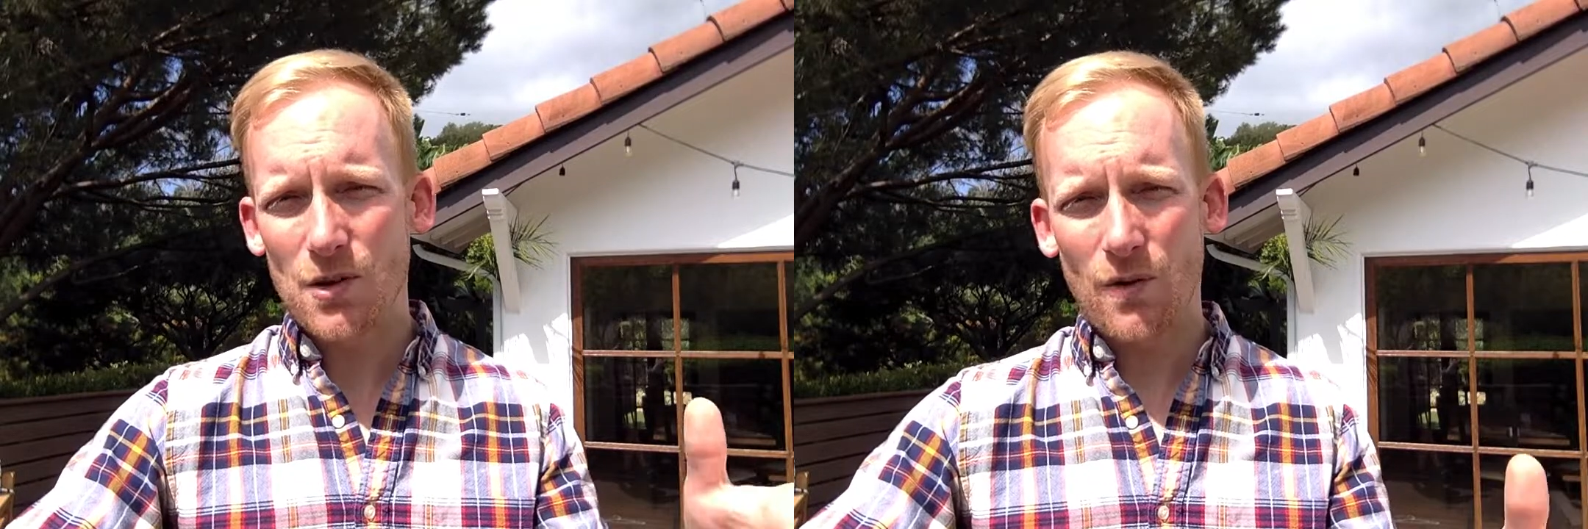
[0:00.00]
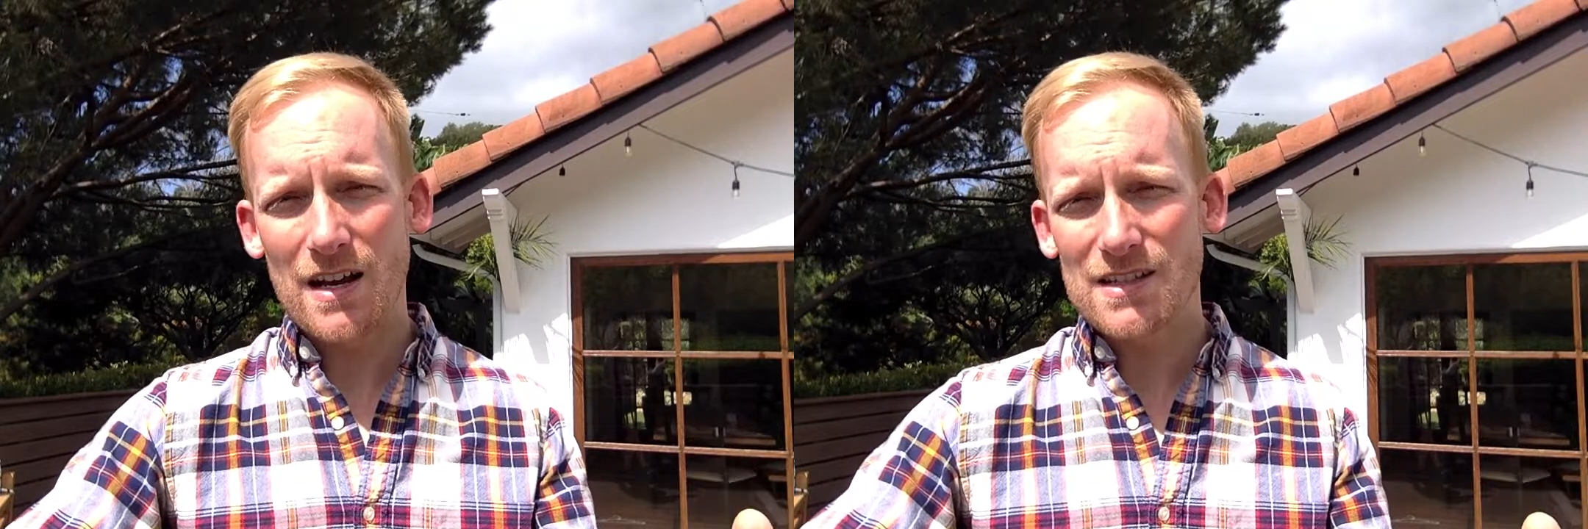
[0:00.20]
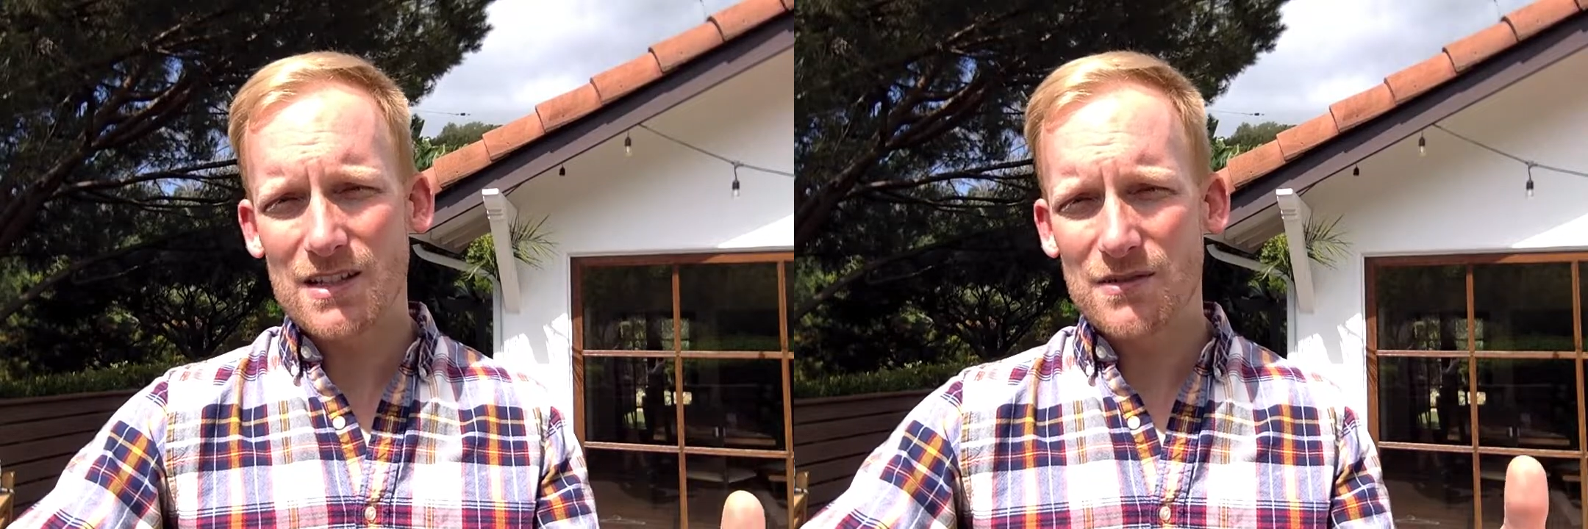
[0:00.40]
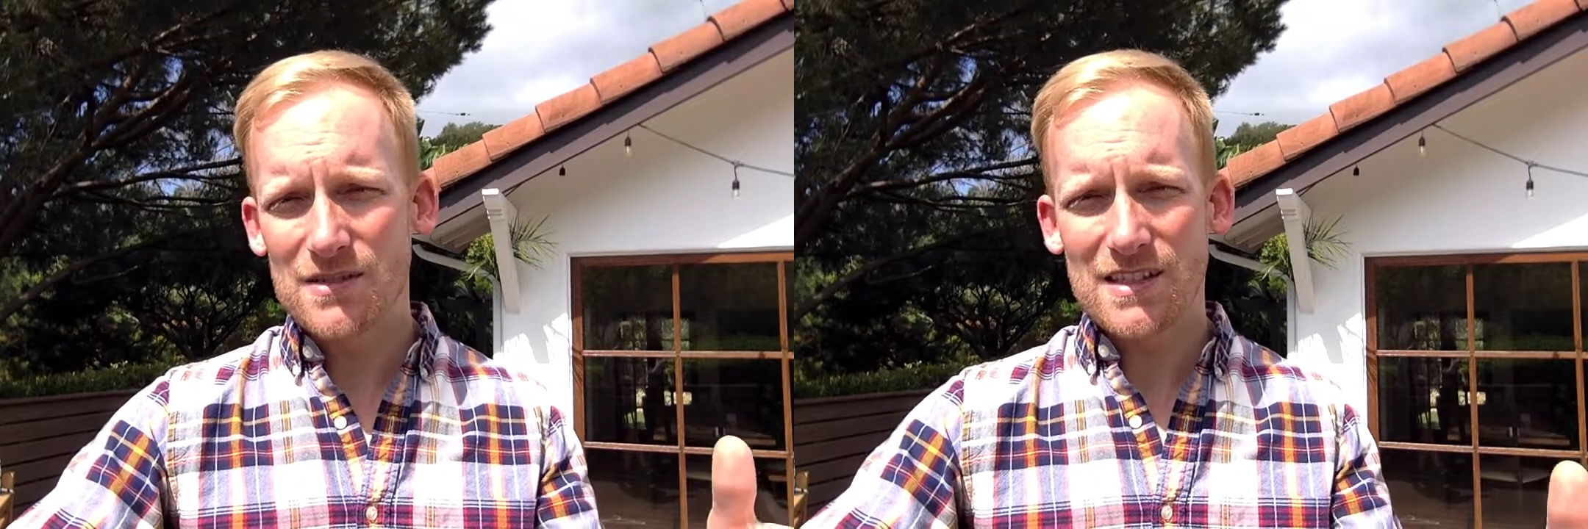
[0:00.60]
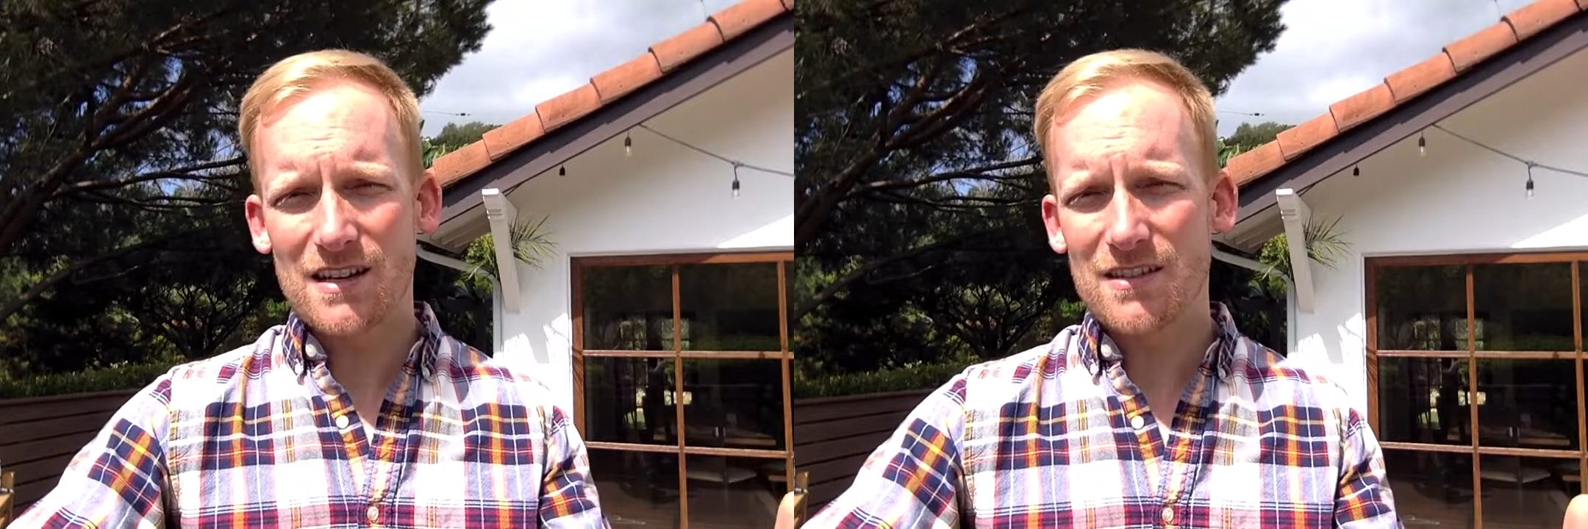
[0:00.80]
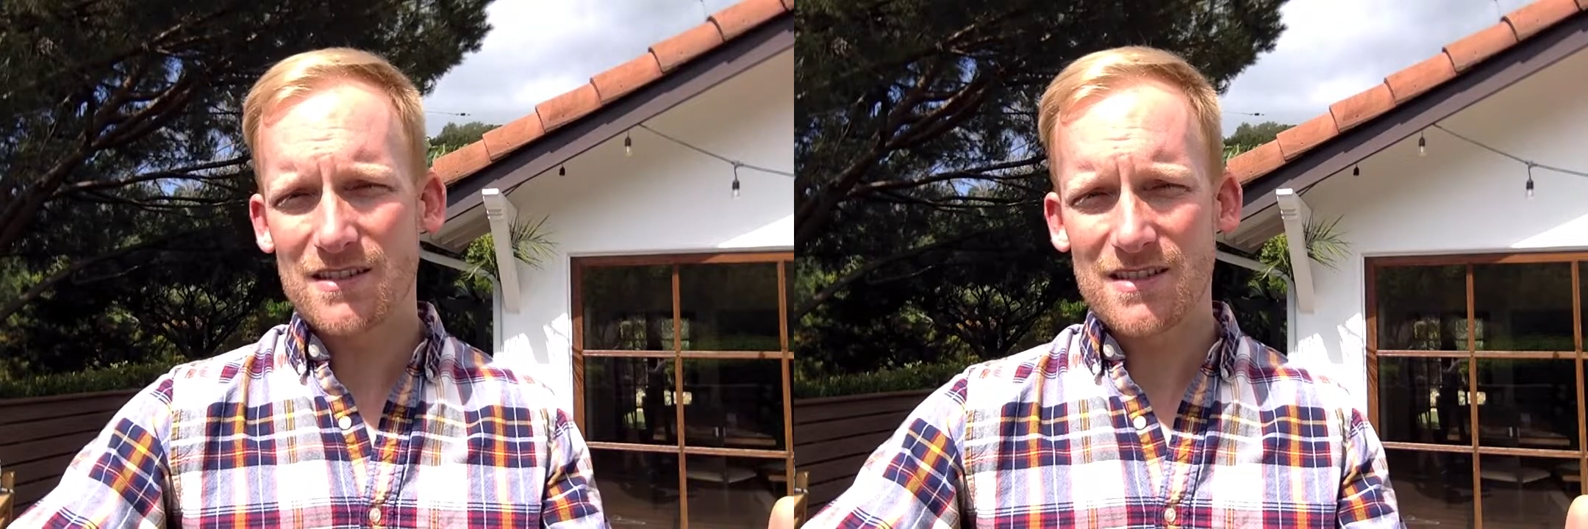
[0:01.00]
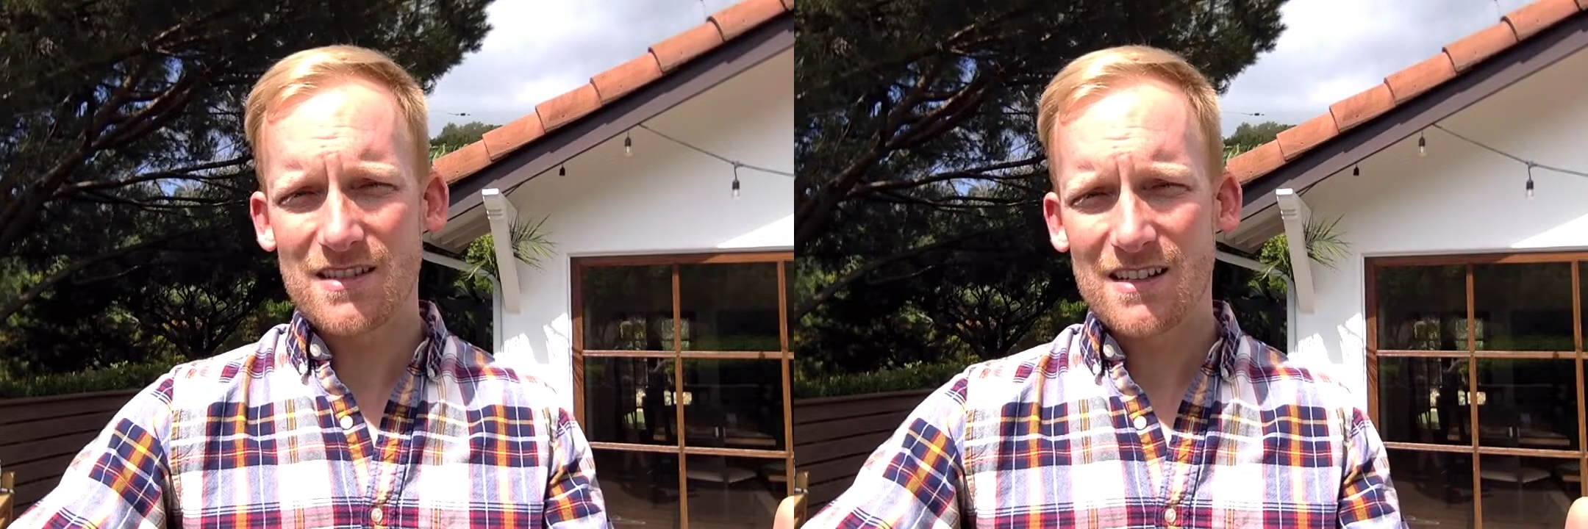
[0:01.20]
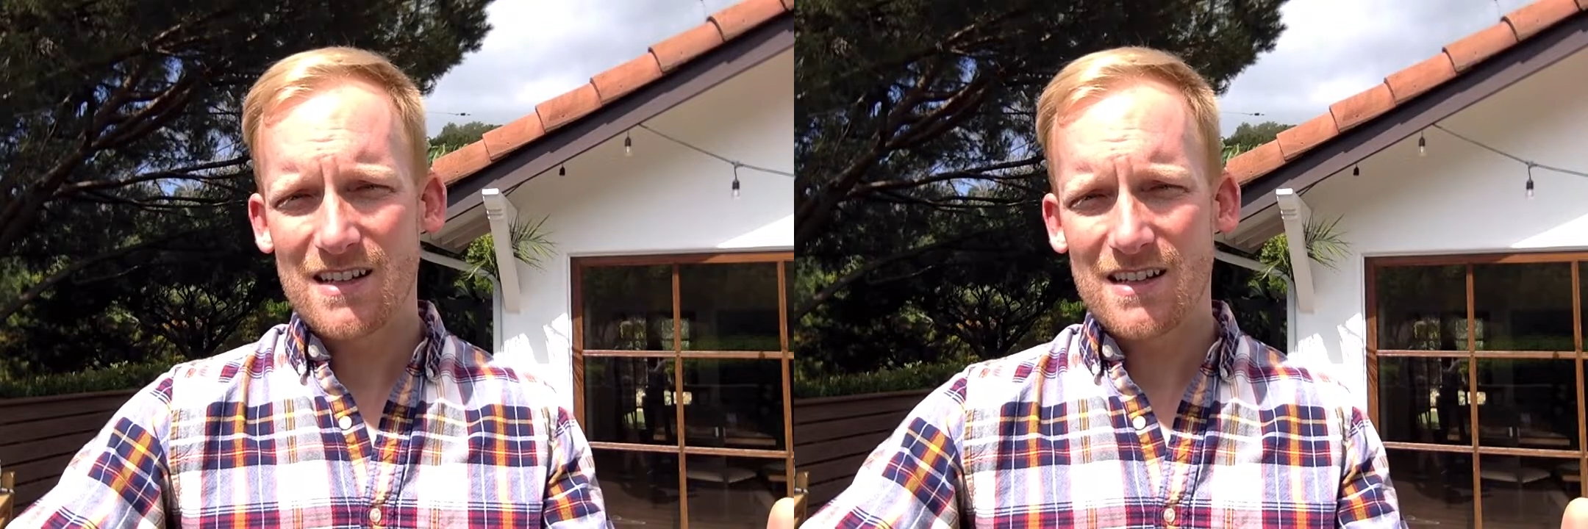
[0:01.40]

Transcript: rescue sinners